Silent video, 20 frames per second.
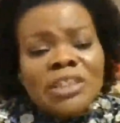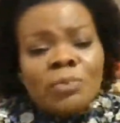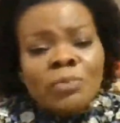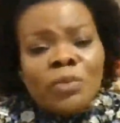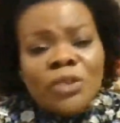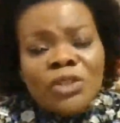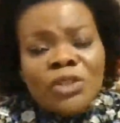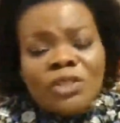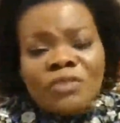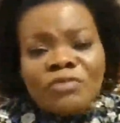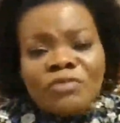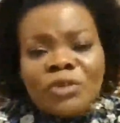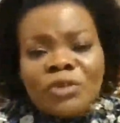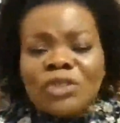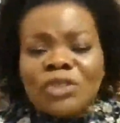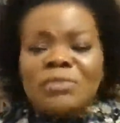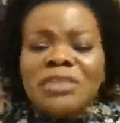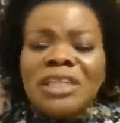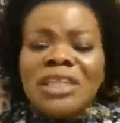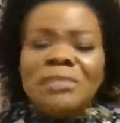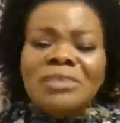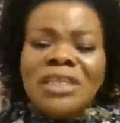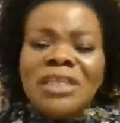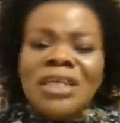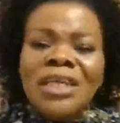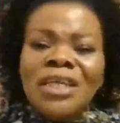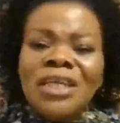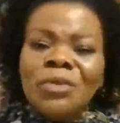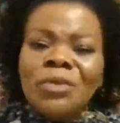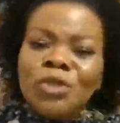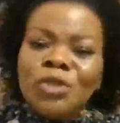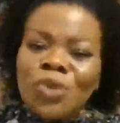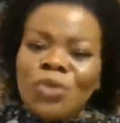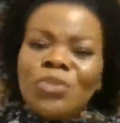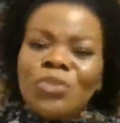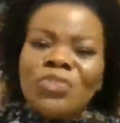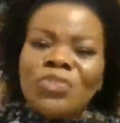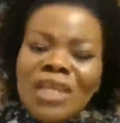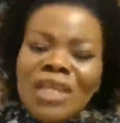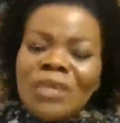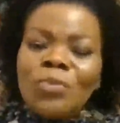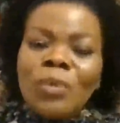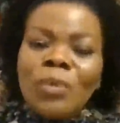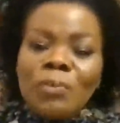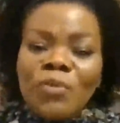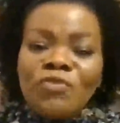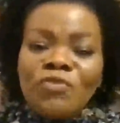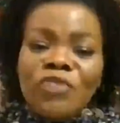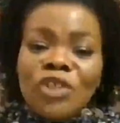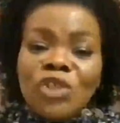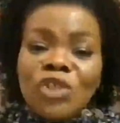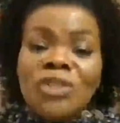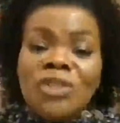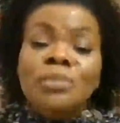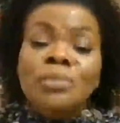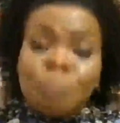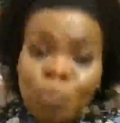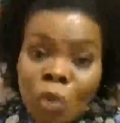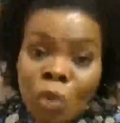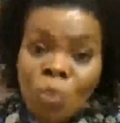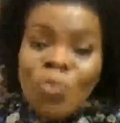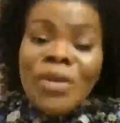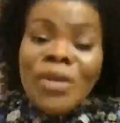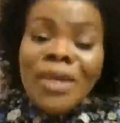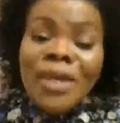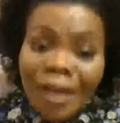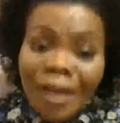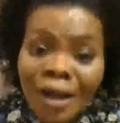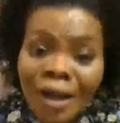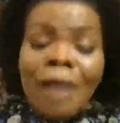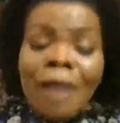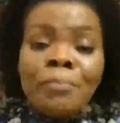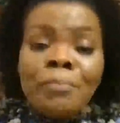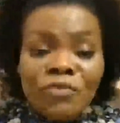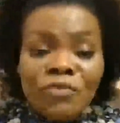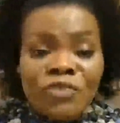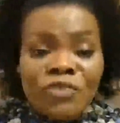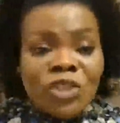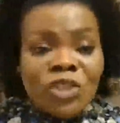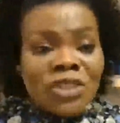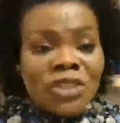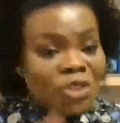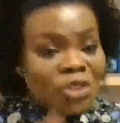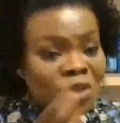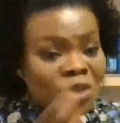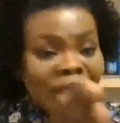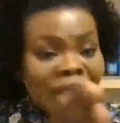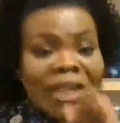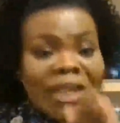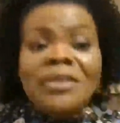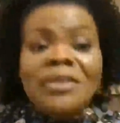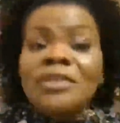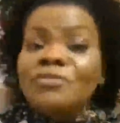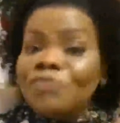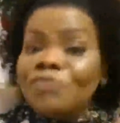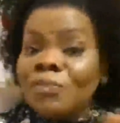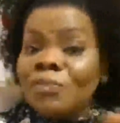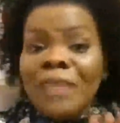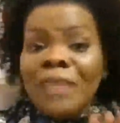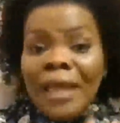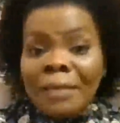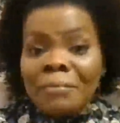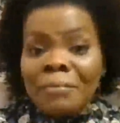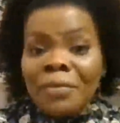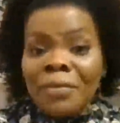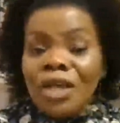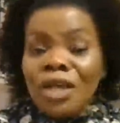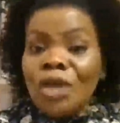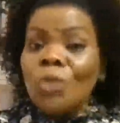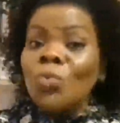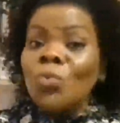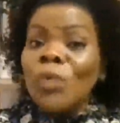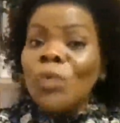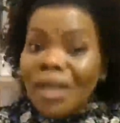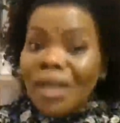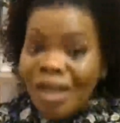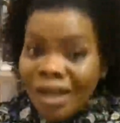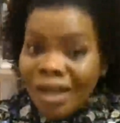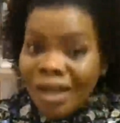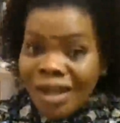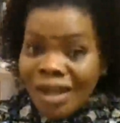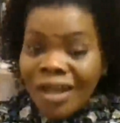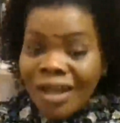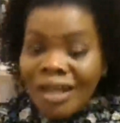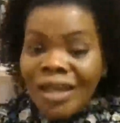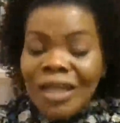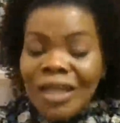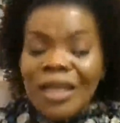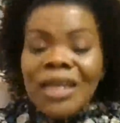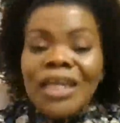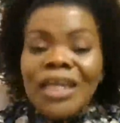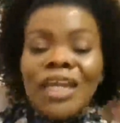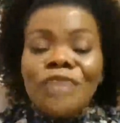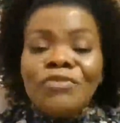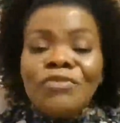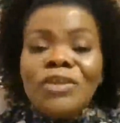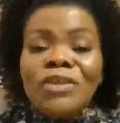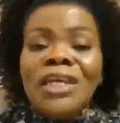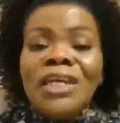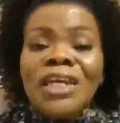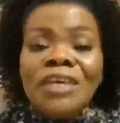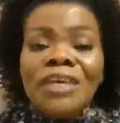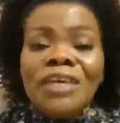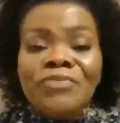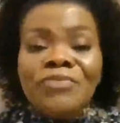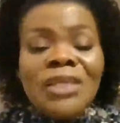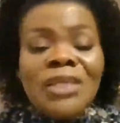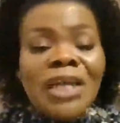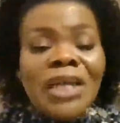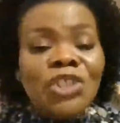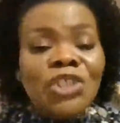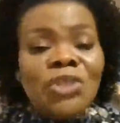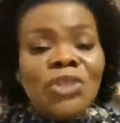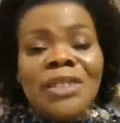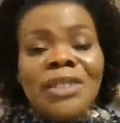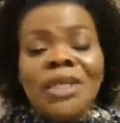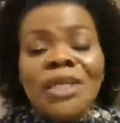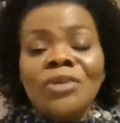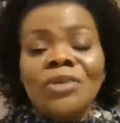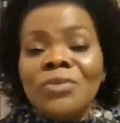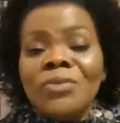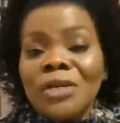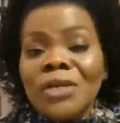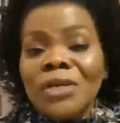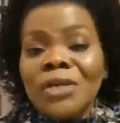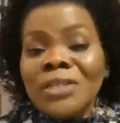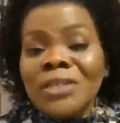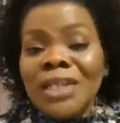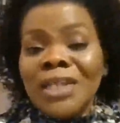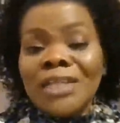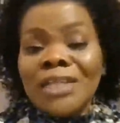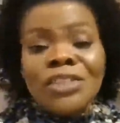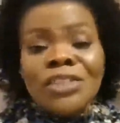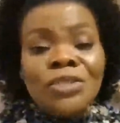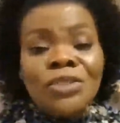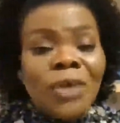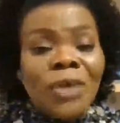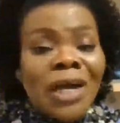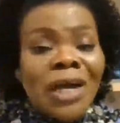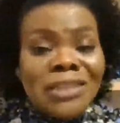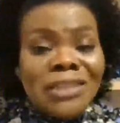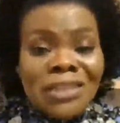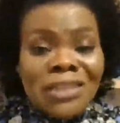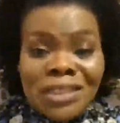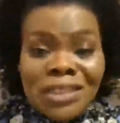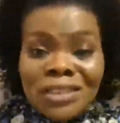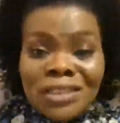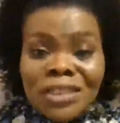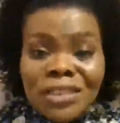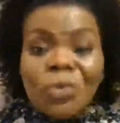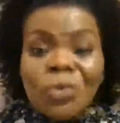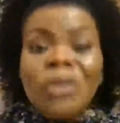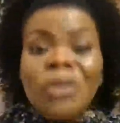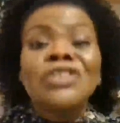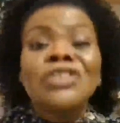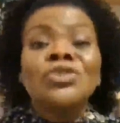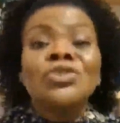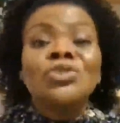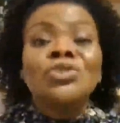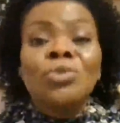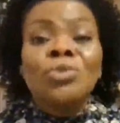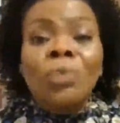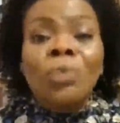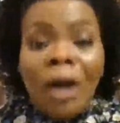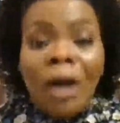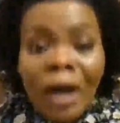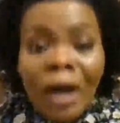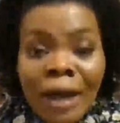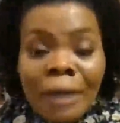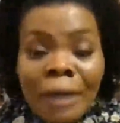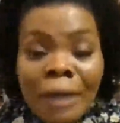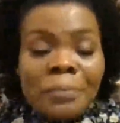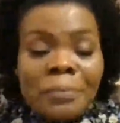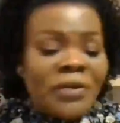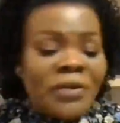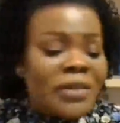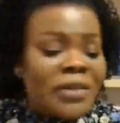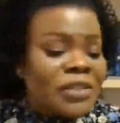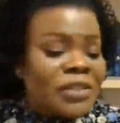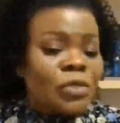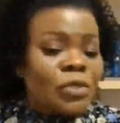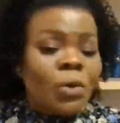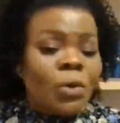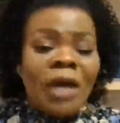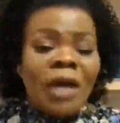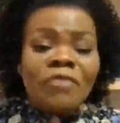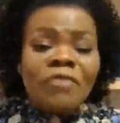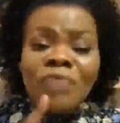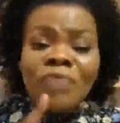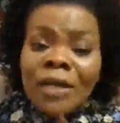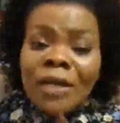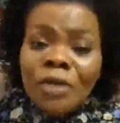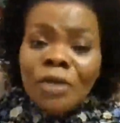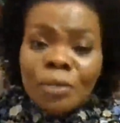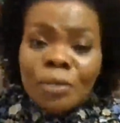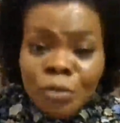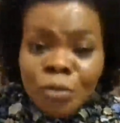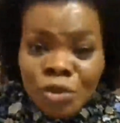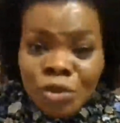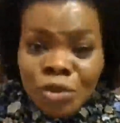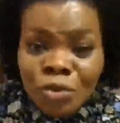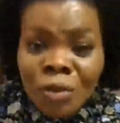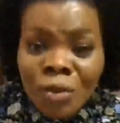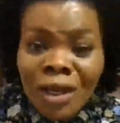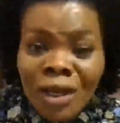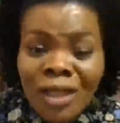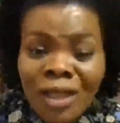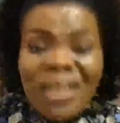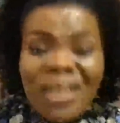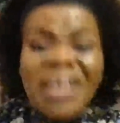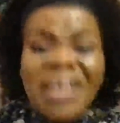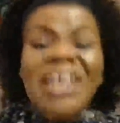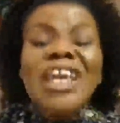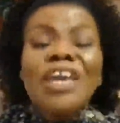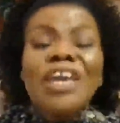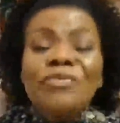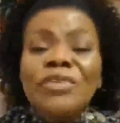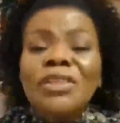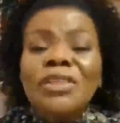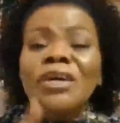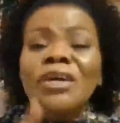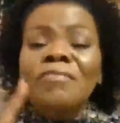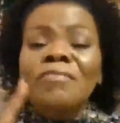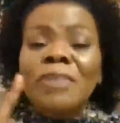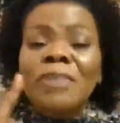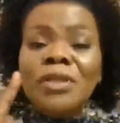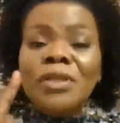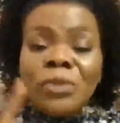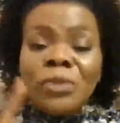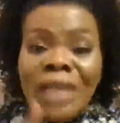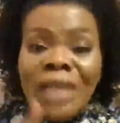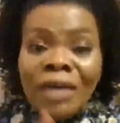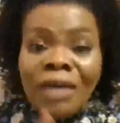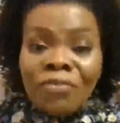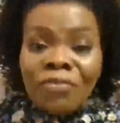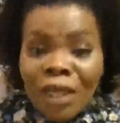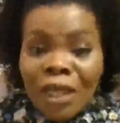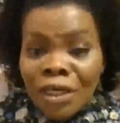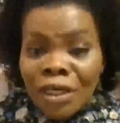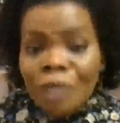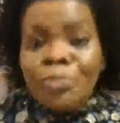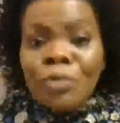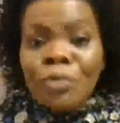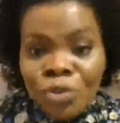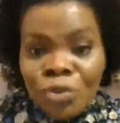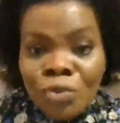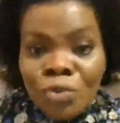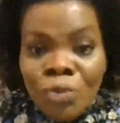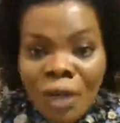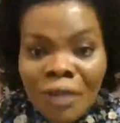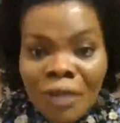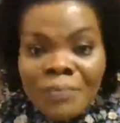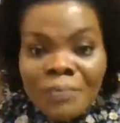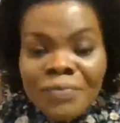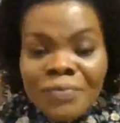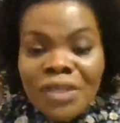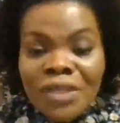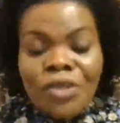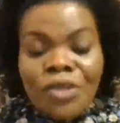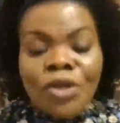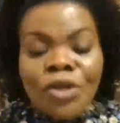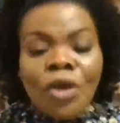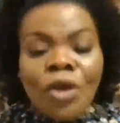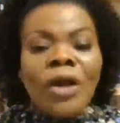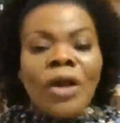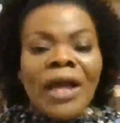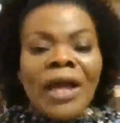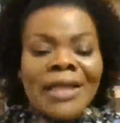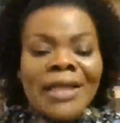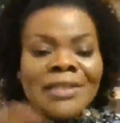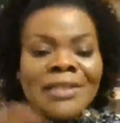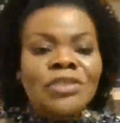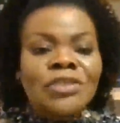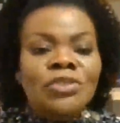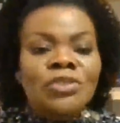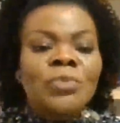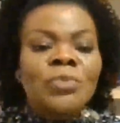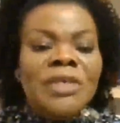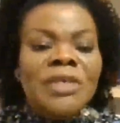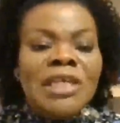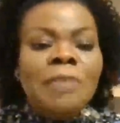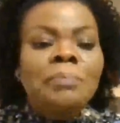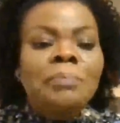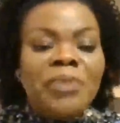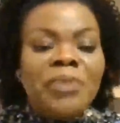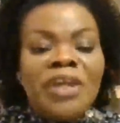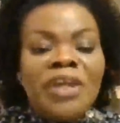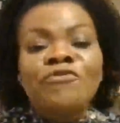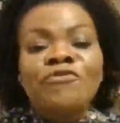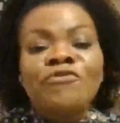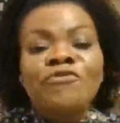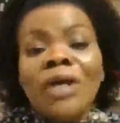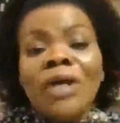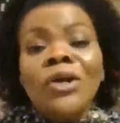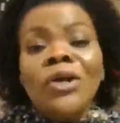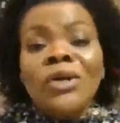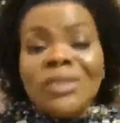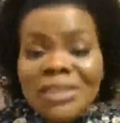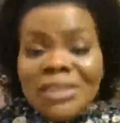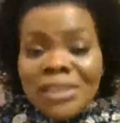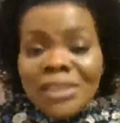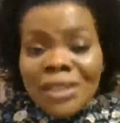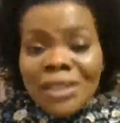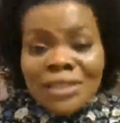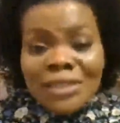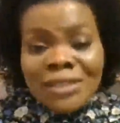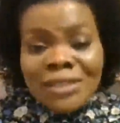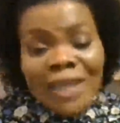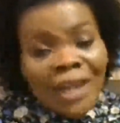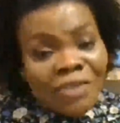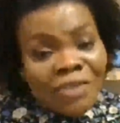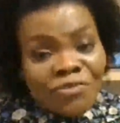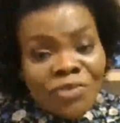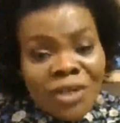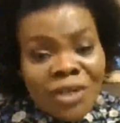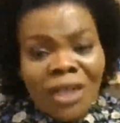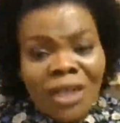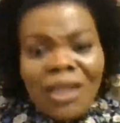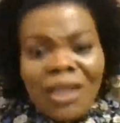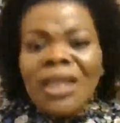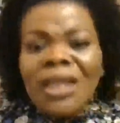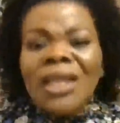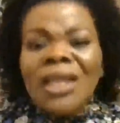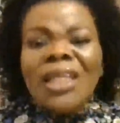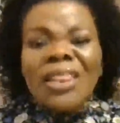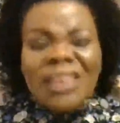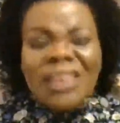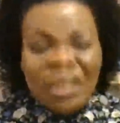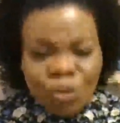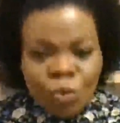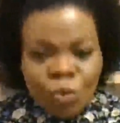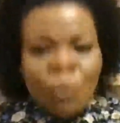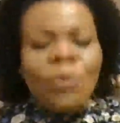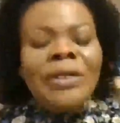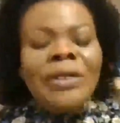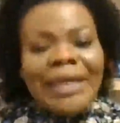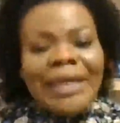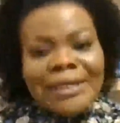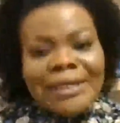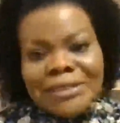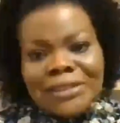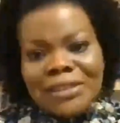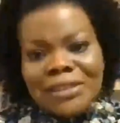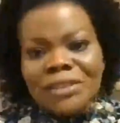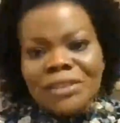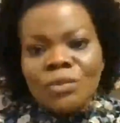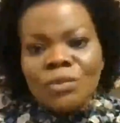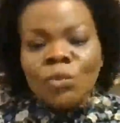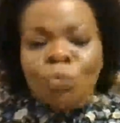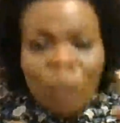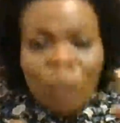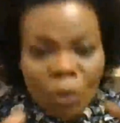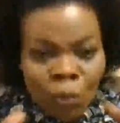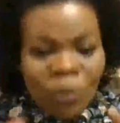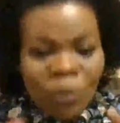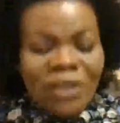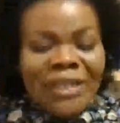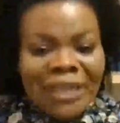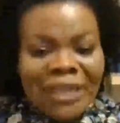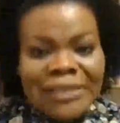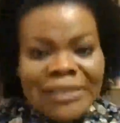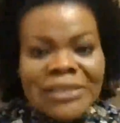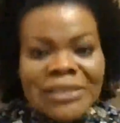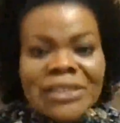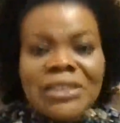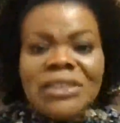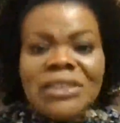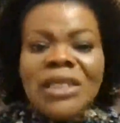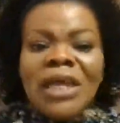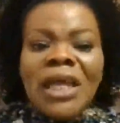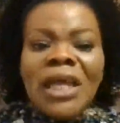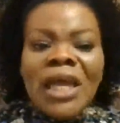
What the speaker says: point of view. Sometimes we don't think we're professional, but we are professionals. You're hearing from them. We are. Even if in Nigeria they're not recognizing you as key skill workers, you are. Parents know how valuable you are. Even the government knows how valuable you are. We keep praying for our continent, Africa, that we will get it. We will get it.